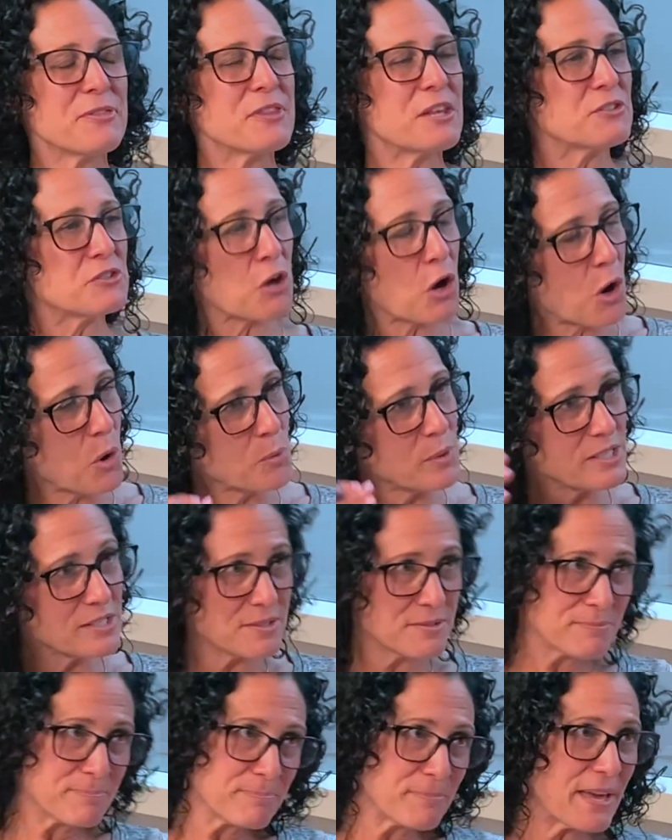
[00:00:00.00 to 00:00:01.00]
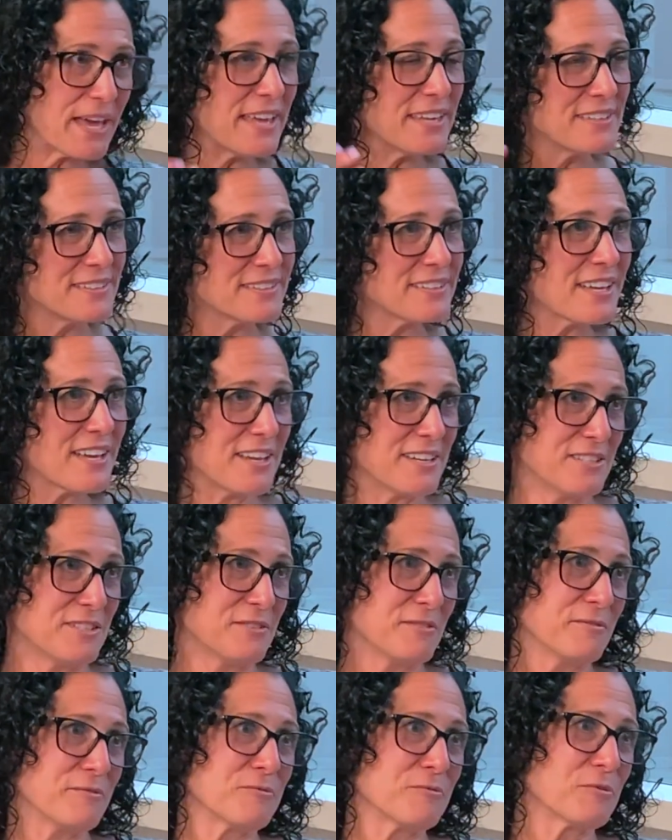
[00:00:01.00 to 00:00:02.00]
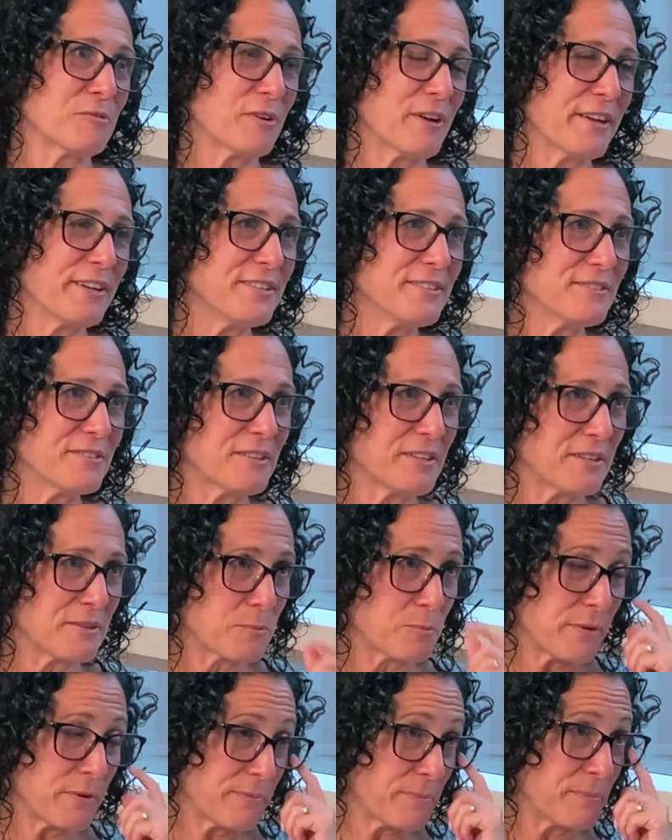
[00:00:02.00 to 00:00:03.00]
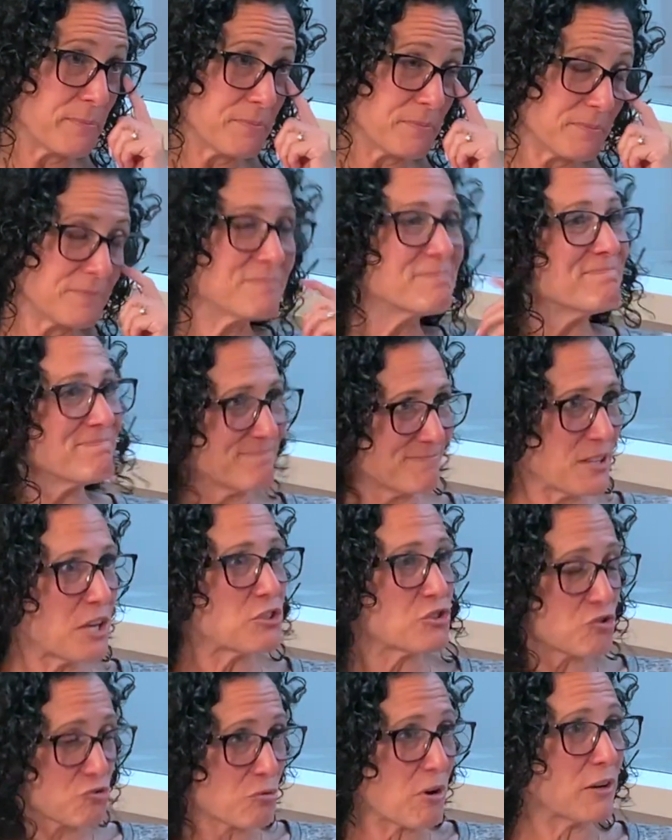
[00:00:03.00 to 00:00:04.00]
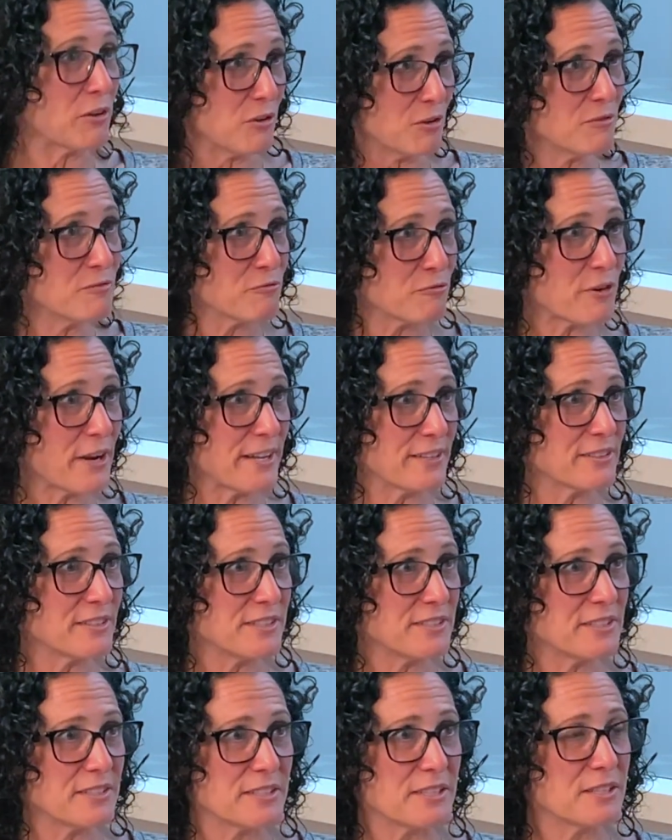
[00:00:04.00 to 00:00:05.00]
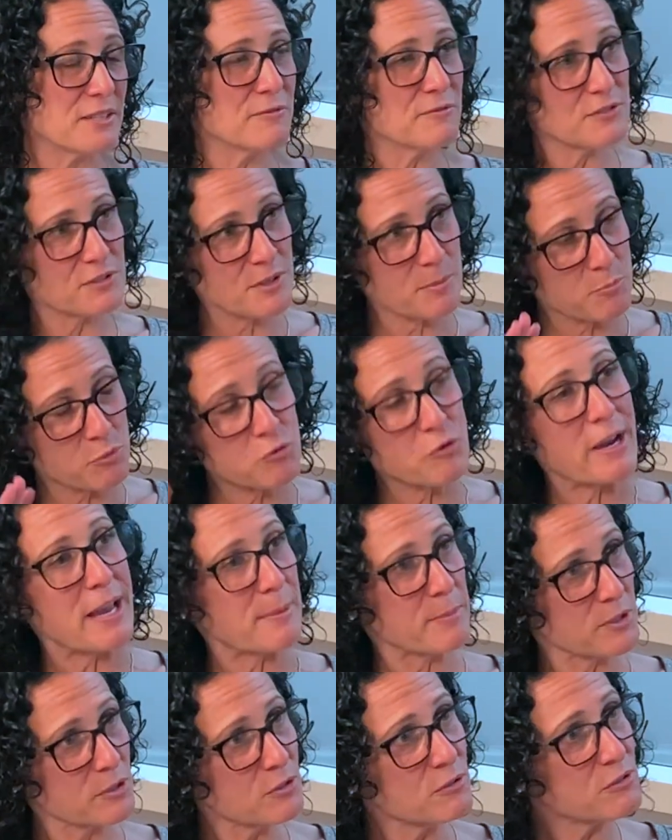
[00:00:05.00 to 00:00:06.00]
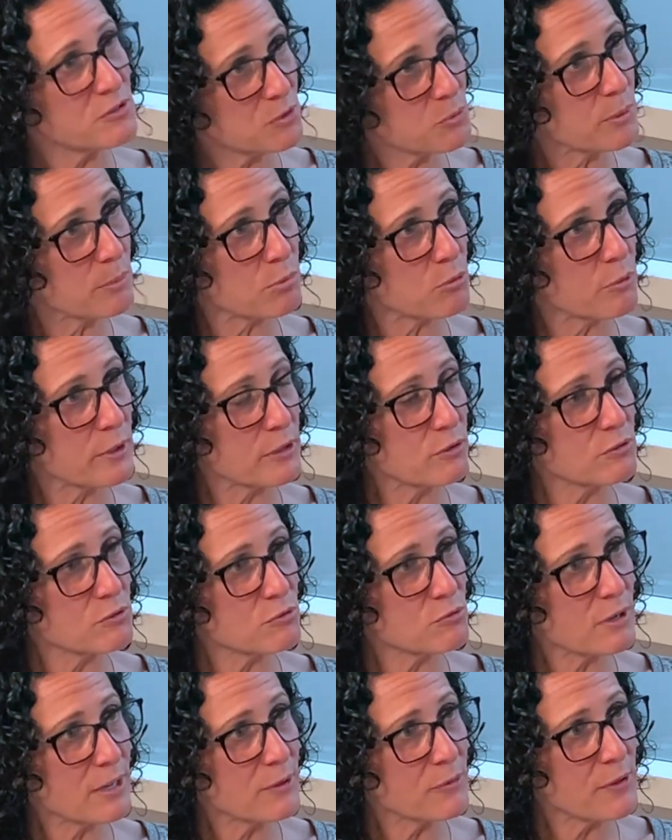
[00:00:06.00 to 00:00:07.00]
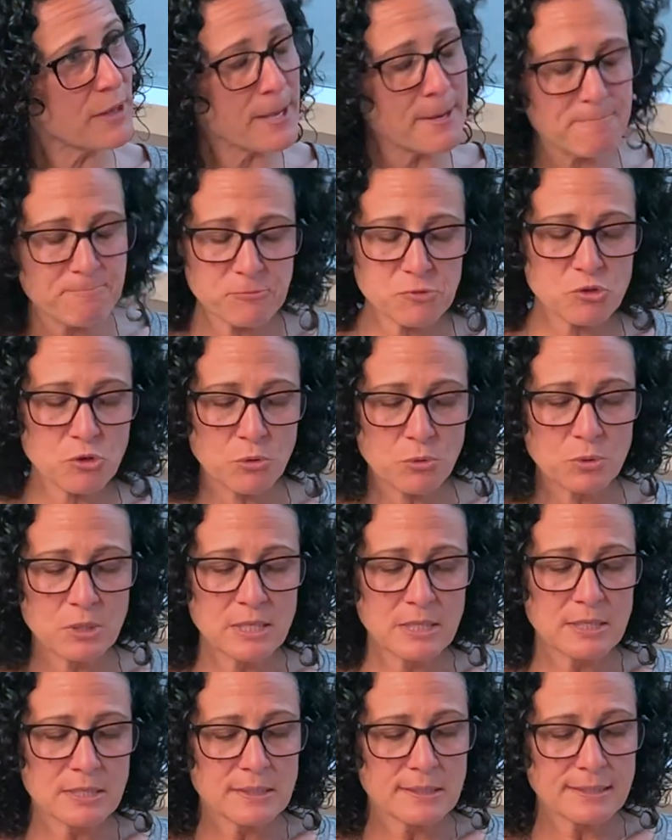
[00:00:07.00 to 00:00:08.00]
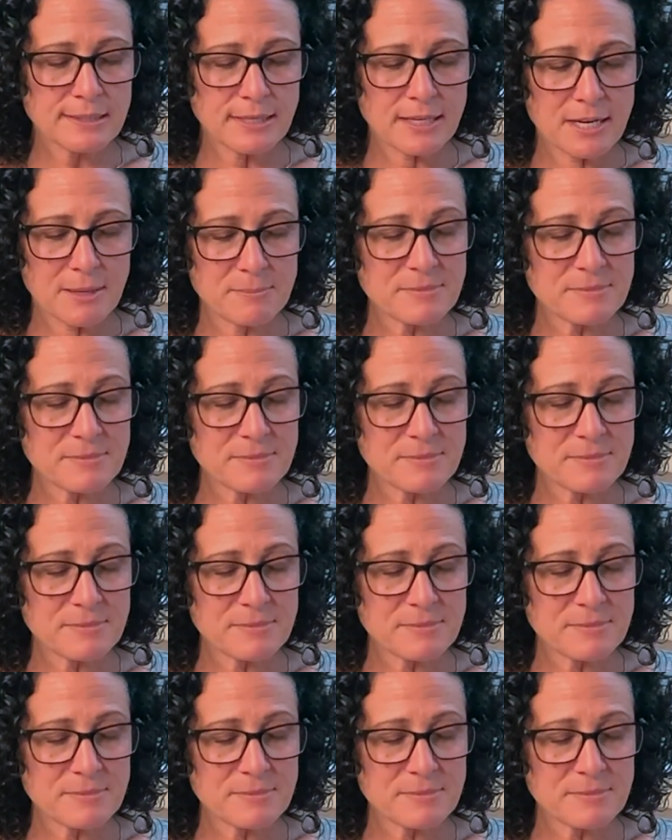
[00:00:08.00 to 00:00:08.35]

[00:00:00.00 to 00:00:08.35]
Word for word: that's always been kind of right, like we a struggle, frankly, to give some parameters to employers right. around that. So. Um,